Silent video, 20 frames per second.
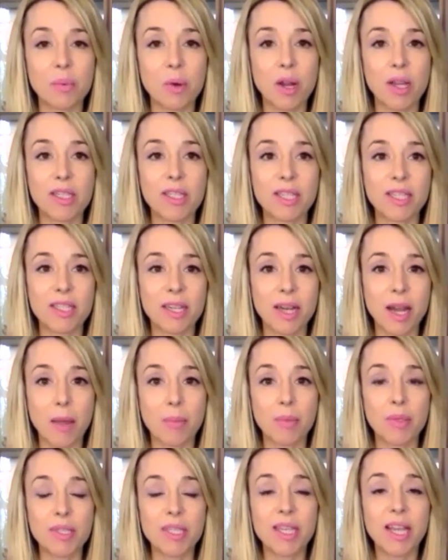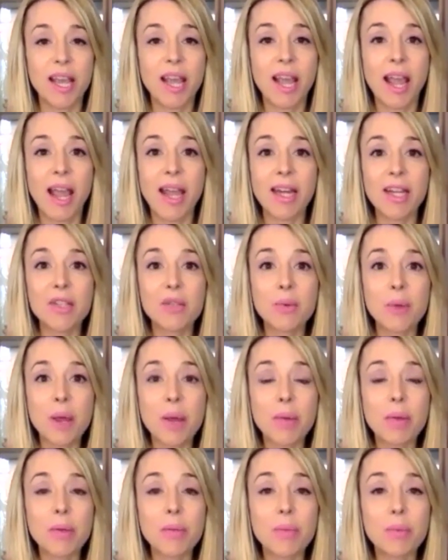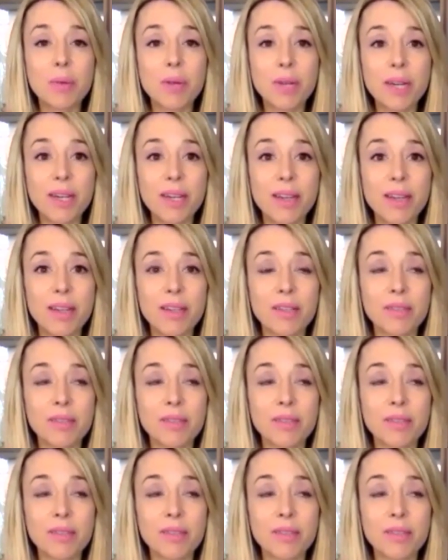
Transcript: process that happens. And it's why we breathe.